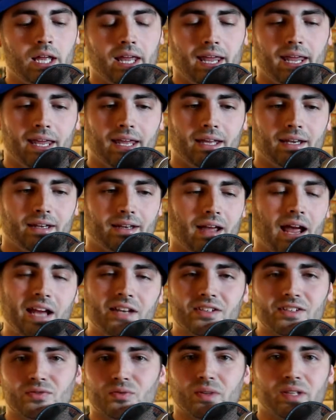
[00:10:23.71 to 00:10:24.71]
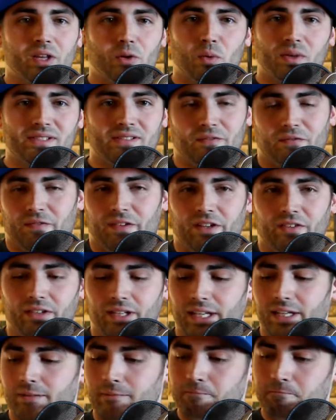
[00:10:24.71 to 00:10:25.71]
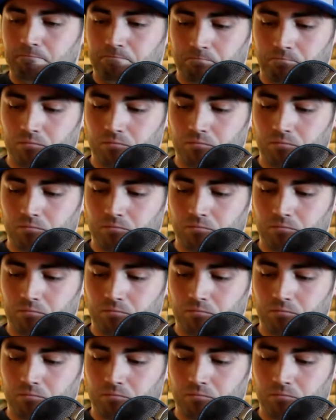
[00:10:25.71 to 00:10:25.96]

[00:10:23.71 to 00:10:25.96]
and I just really wasn't feeling it.